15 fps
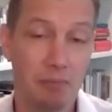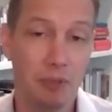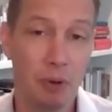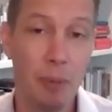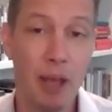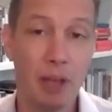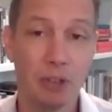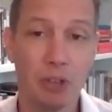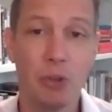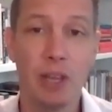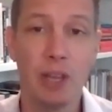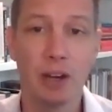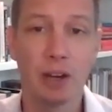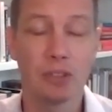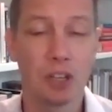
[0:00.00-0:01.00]
for about 2
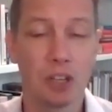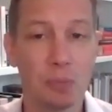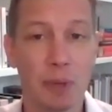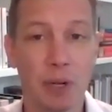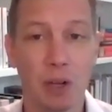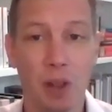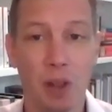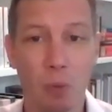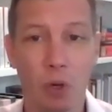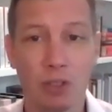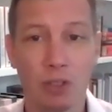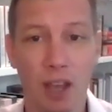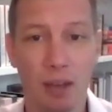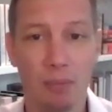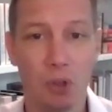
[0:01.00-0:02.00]
years, and I spent a lot more
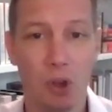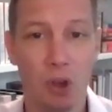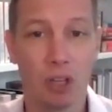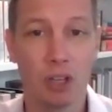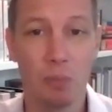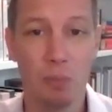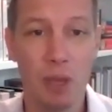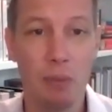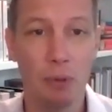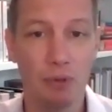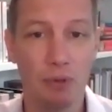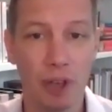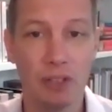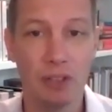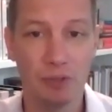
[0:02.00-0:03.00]
time talking to people
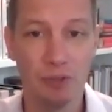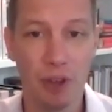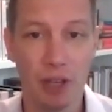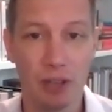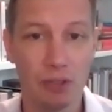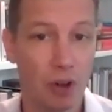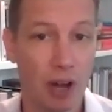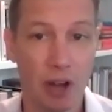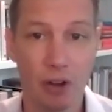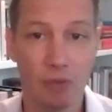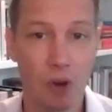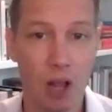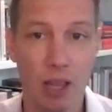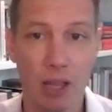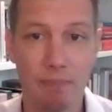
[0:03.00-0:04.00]
face-to-face right here in
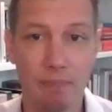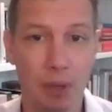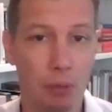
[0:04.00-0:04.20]
Raleigh,